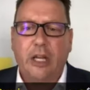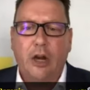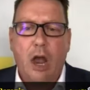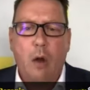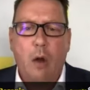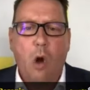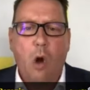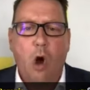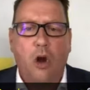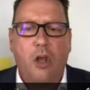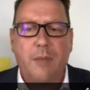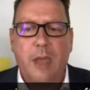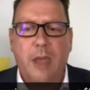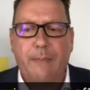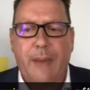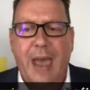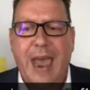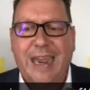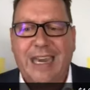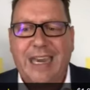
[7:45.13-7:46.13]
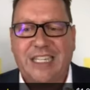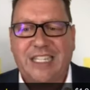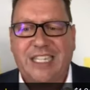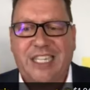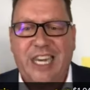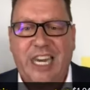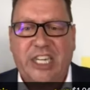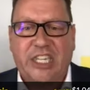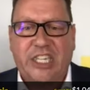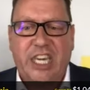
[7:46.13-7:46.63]
can I welcome you back at
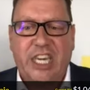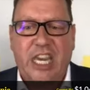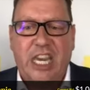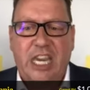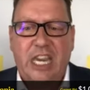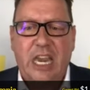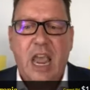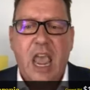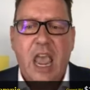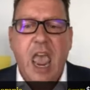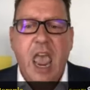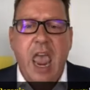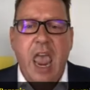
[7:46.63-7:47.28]
60?